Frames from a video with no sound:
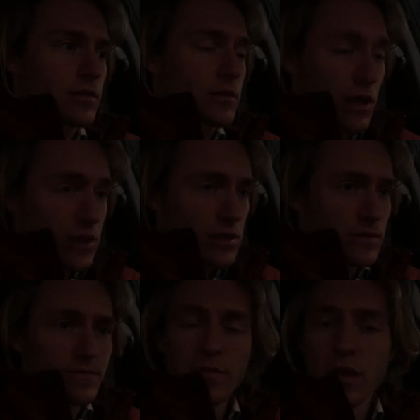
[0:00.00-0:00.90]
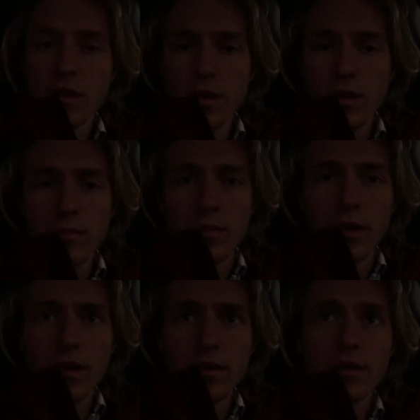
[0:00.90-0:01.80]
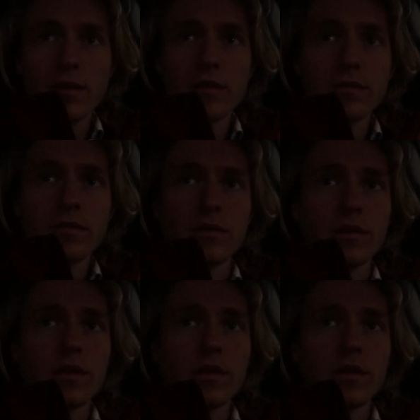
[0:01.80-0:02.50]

location. But, dude,